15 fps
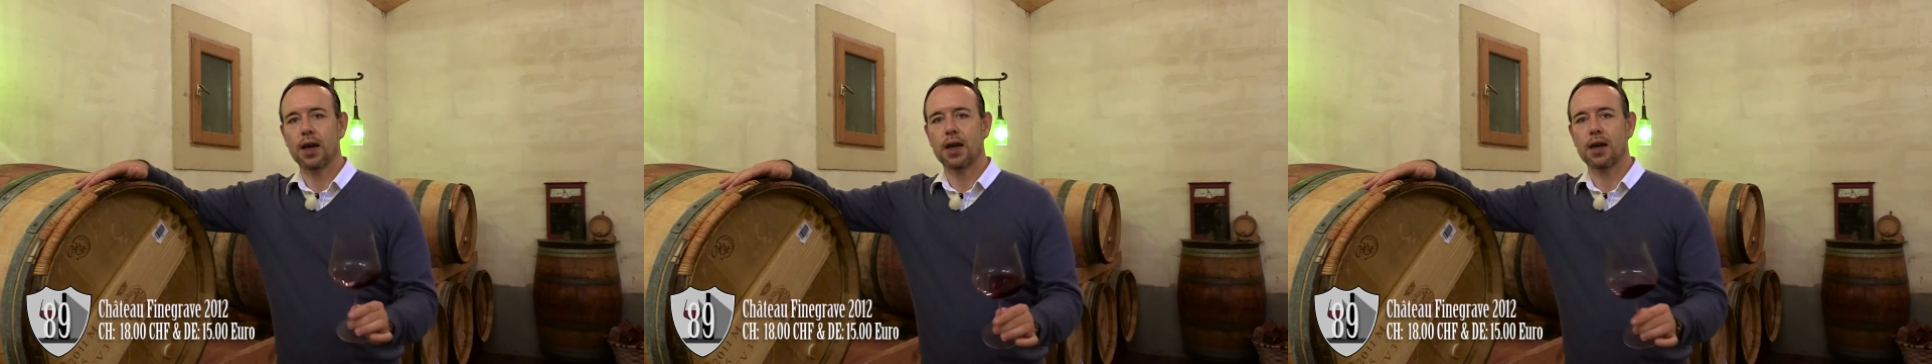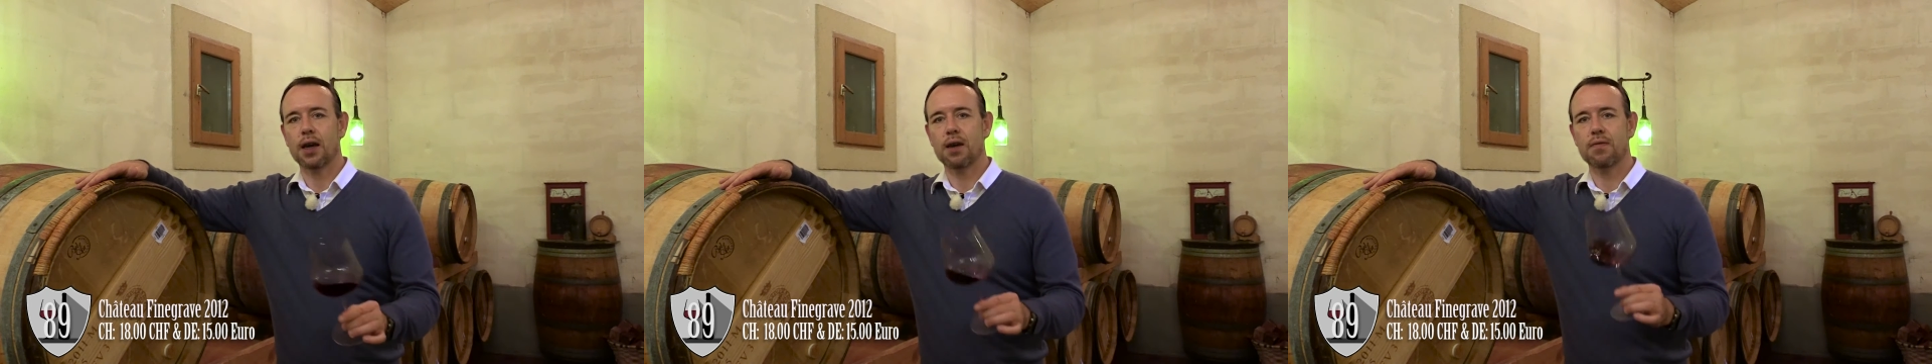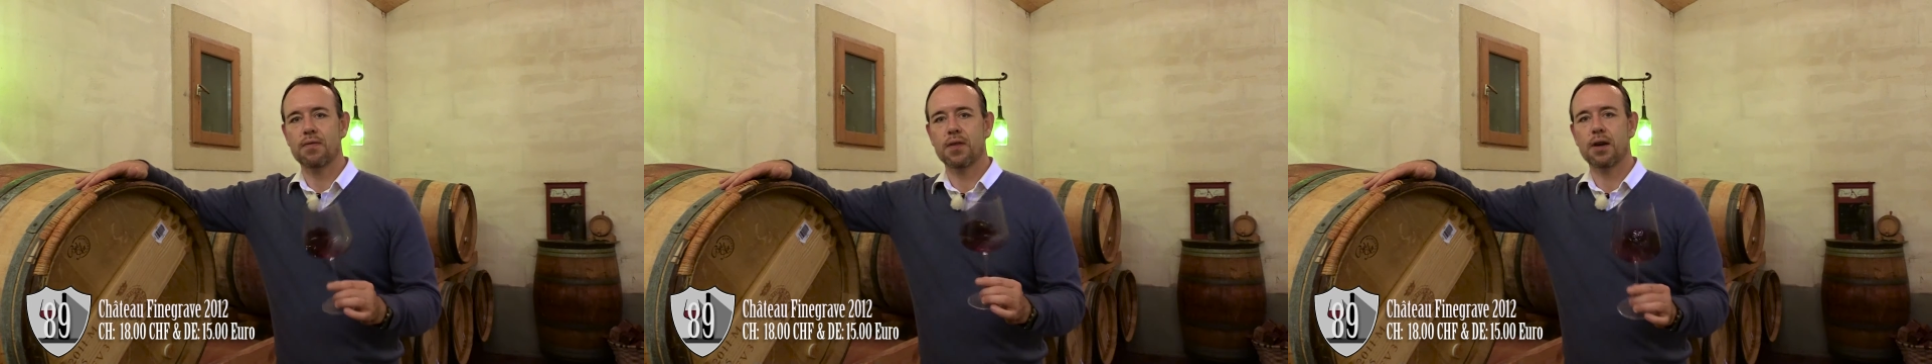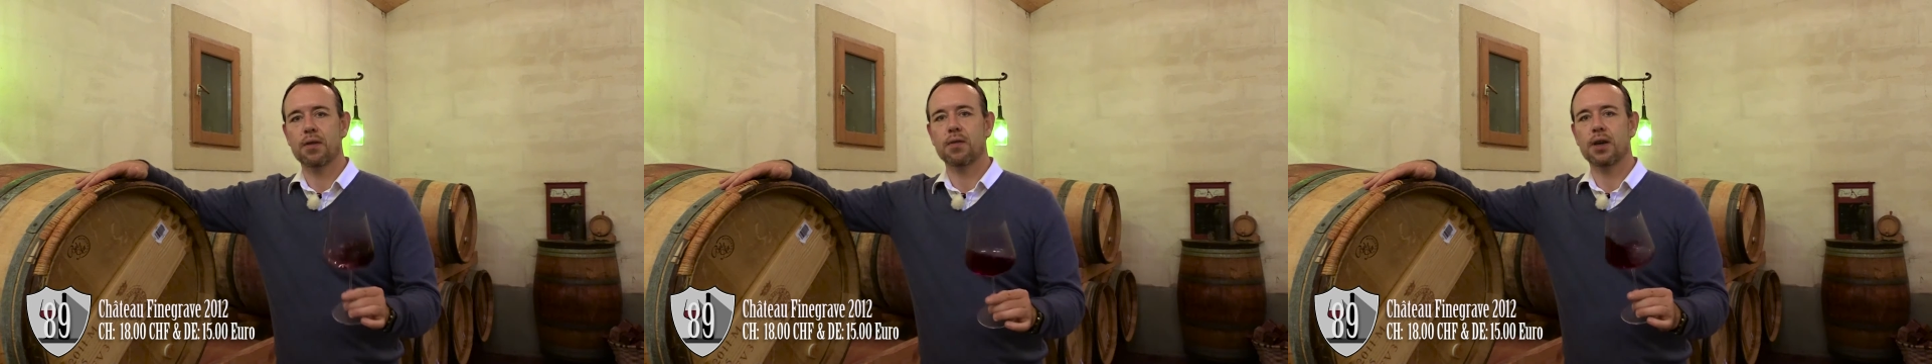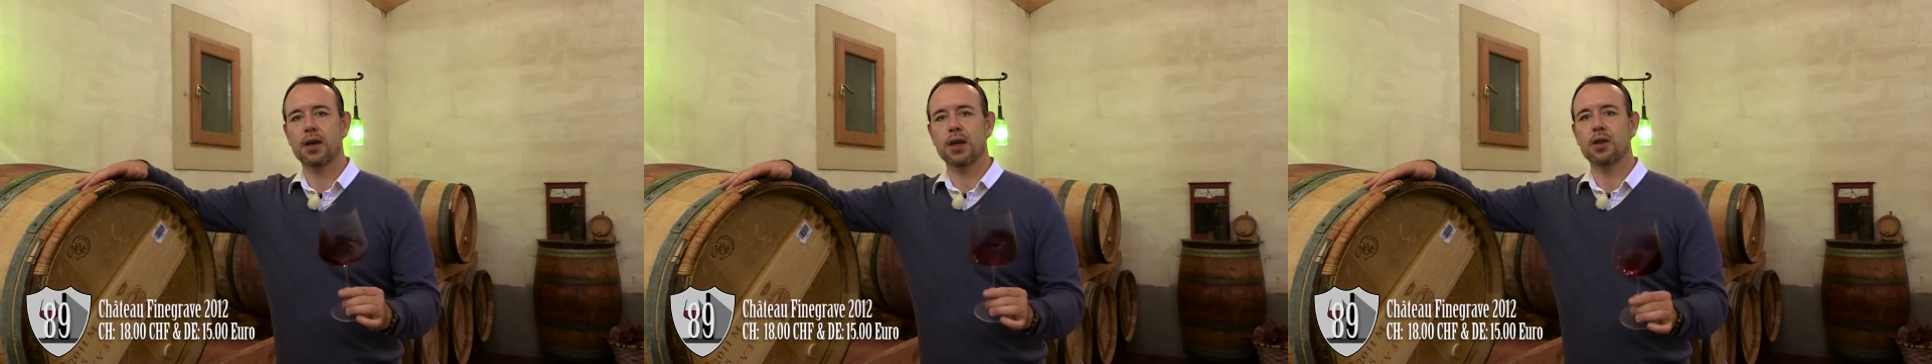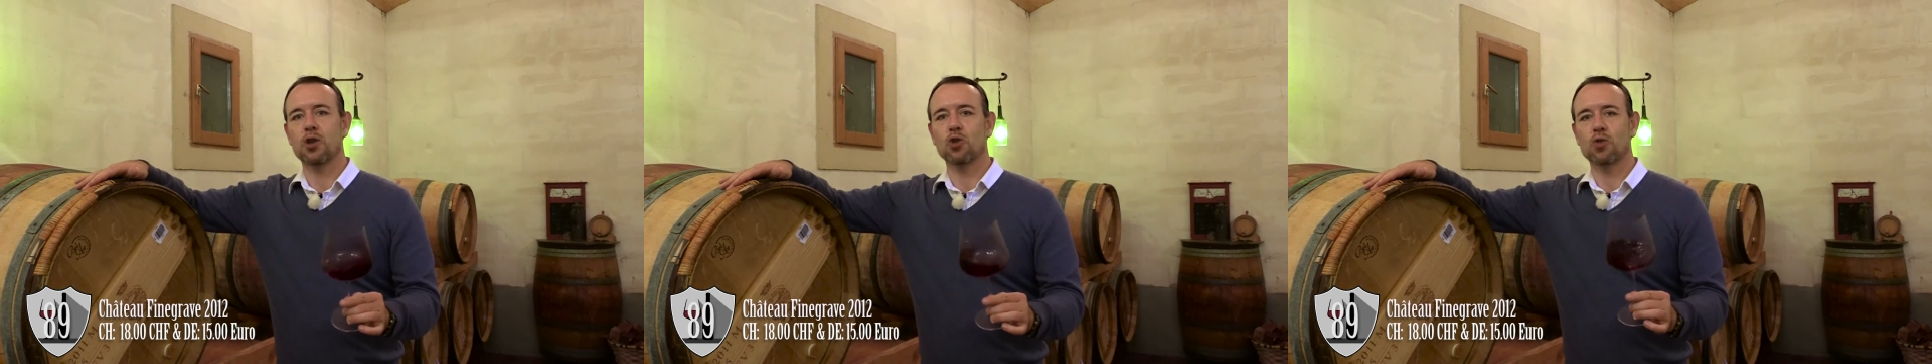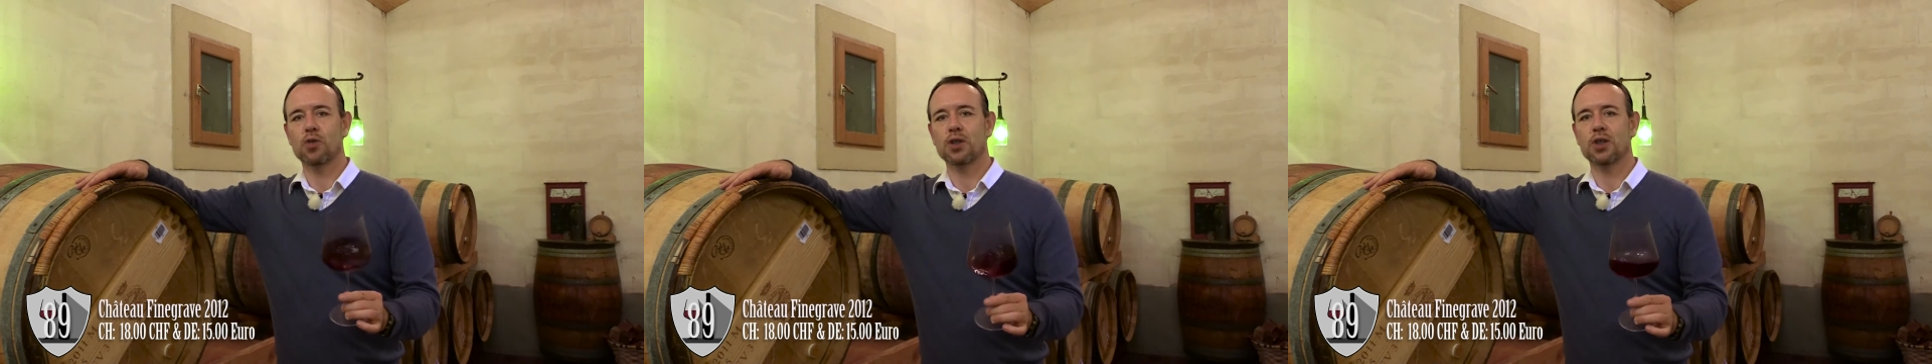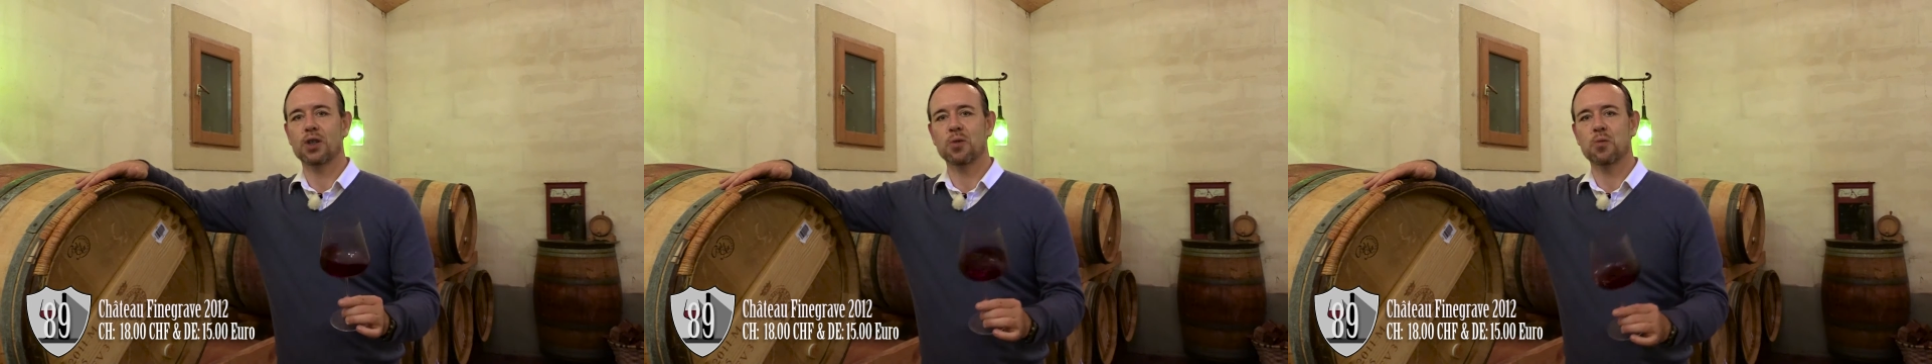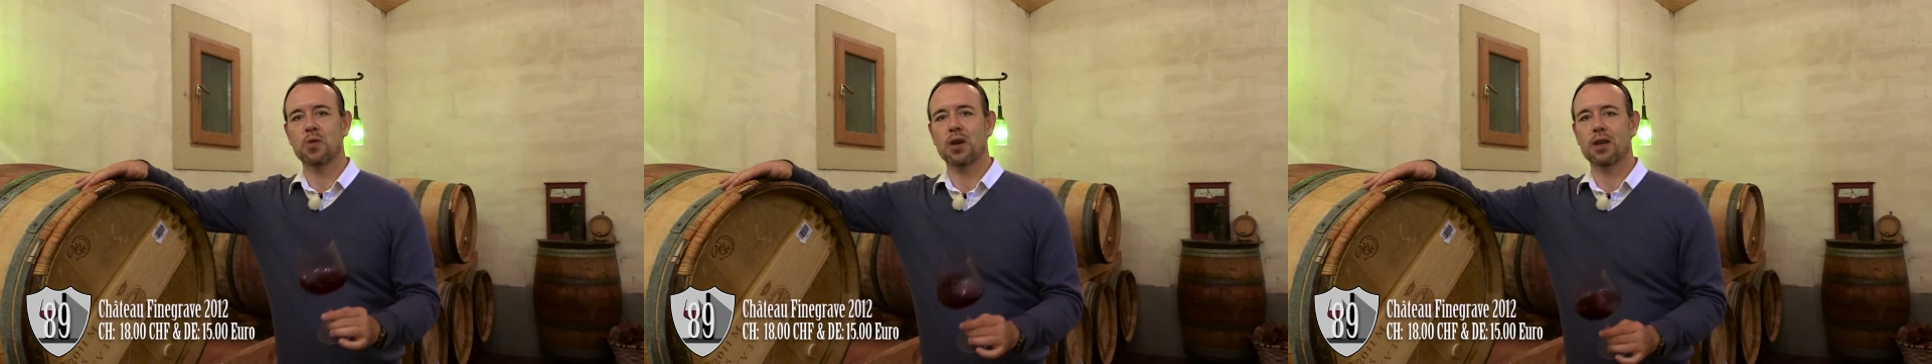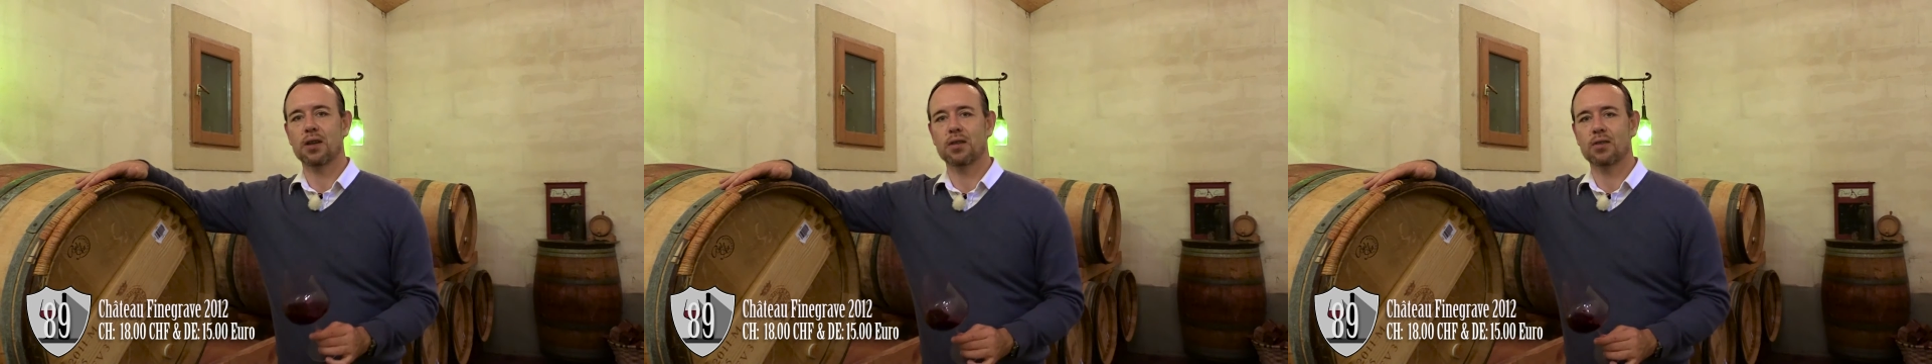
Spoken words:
a very interesting wine.